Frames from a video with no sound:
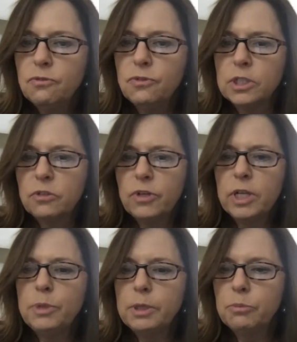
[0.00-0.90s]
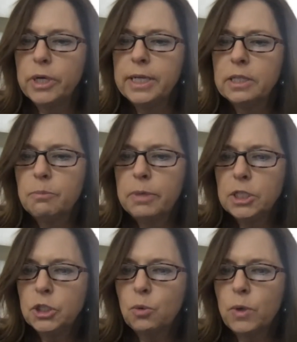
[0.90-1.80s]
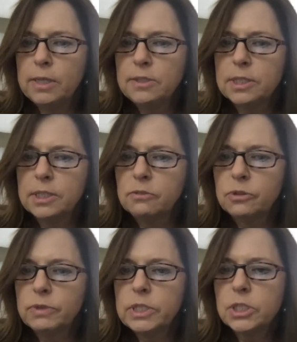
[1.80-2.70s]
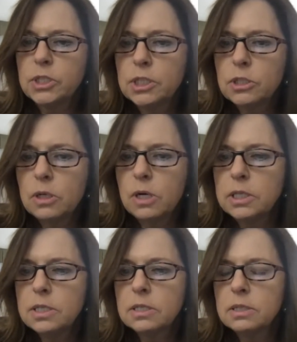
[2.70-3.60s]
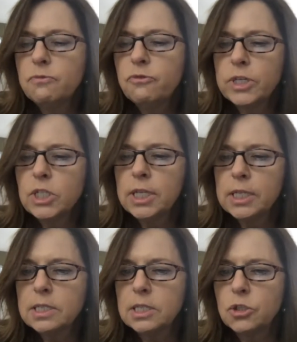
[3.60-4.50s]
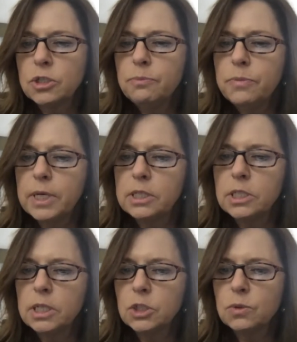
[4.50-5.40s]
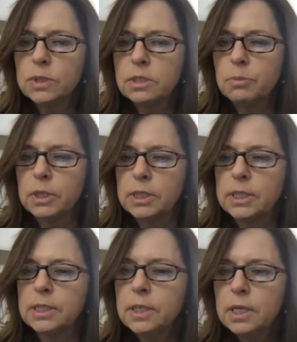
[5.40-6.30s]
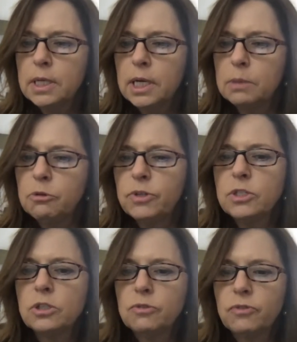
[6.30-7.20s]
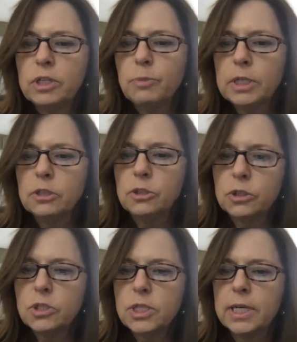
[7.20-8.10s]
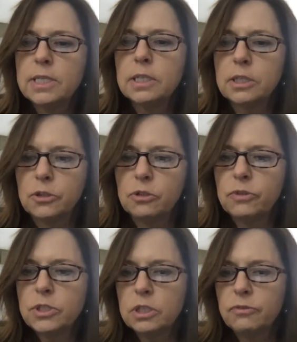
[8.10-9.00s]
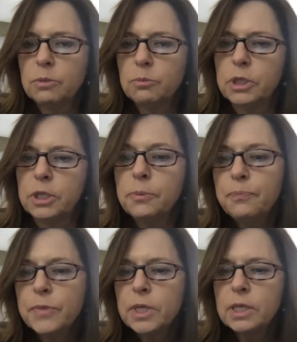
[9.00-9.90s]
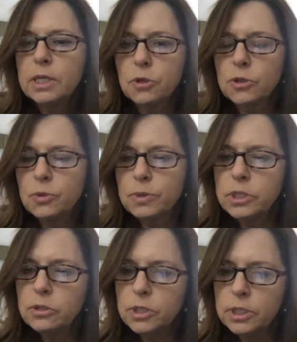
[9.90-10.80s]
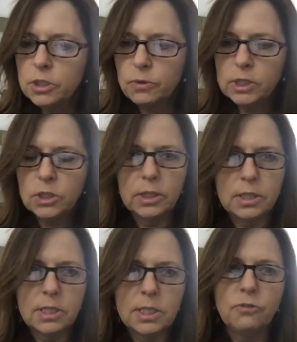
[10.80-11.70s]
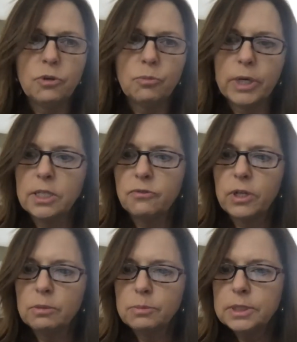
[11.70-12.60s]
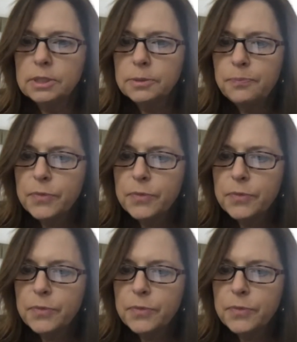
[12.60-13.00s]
for the Developing Brain at the Patrick Wild Center for Research into Autism, Fragile X Syndrome, and Intellectual Disability, and Professor of Developmental Neuroscience at the University of Edinburgh. He is also Associate Director at the Center for Brain Development